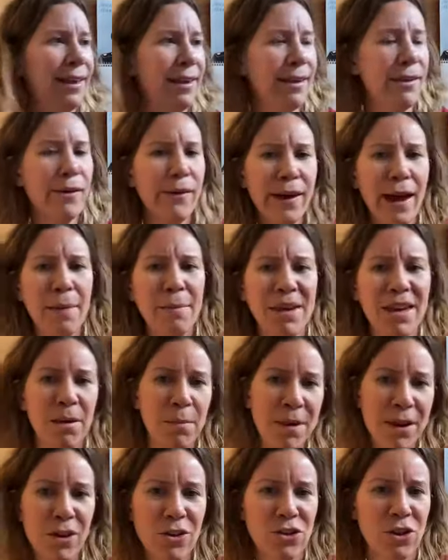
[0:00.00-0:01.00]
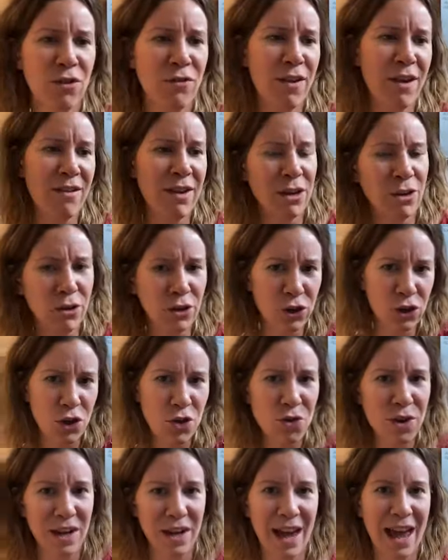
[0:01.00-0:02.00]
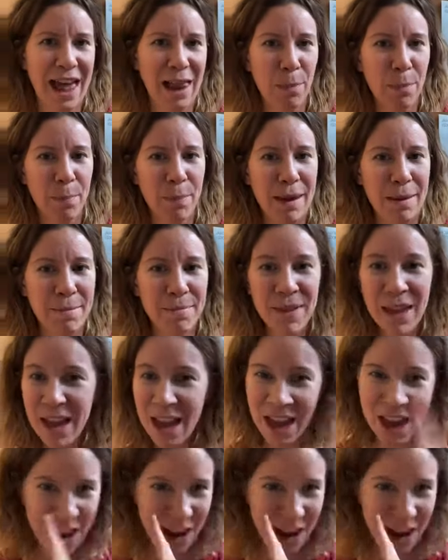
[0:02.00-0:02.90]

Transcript: You come here because you're very good, so you can help him.